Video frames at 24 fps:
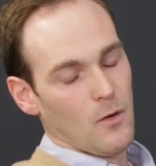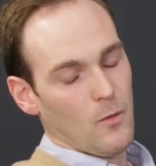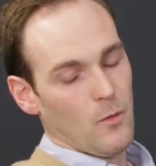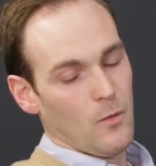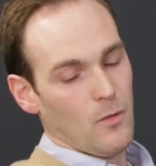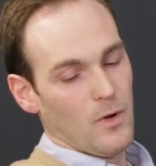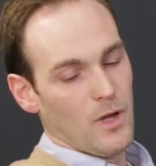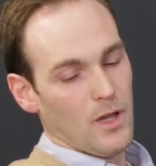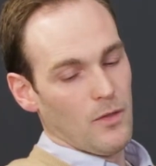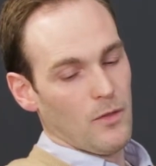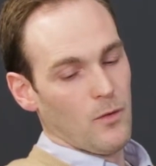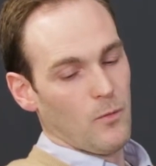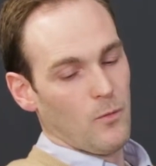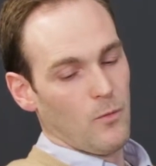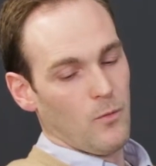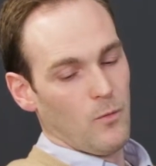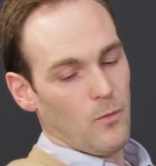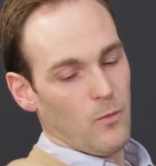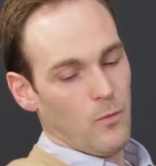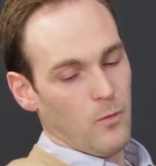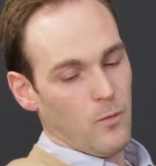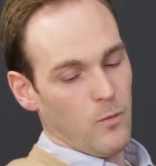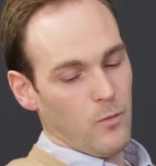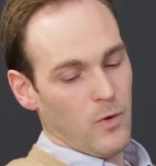Well, the
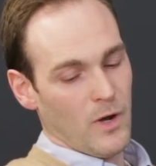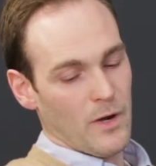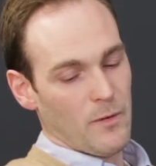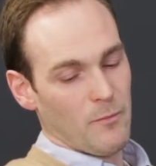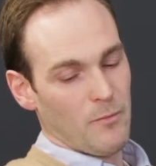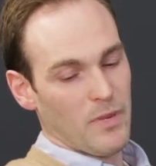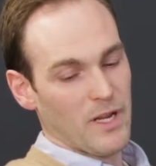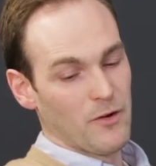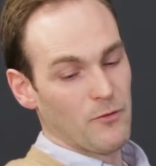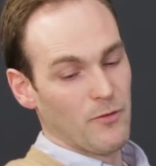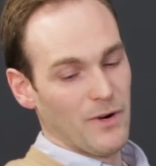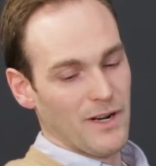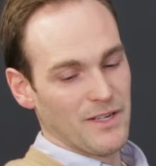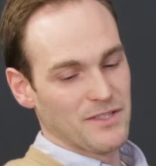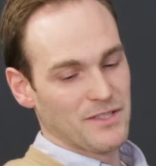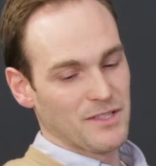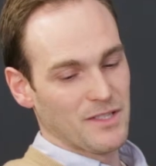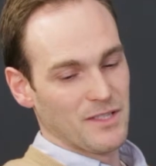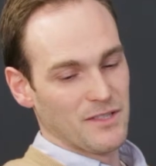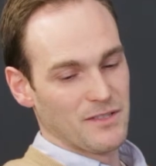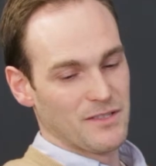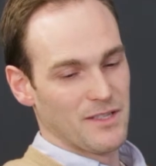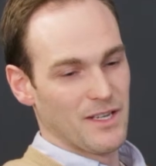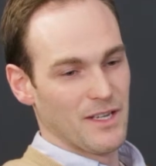one big risk
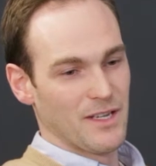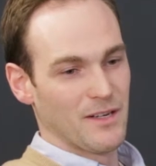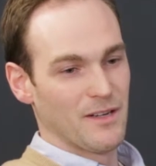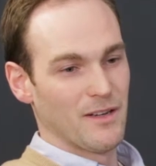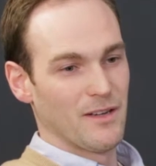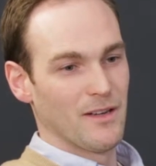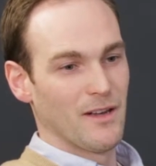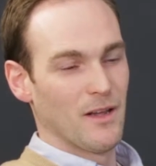is that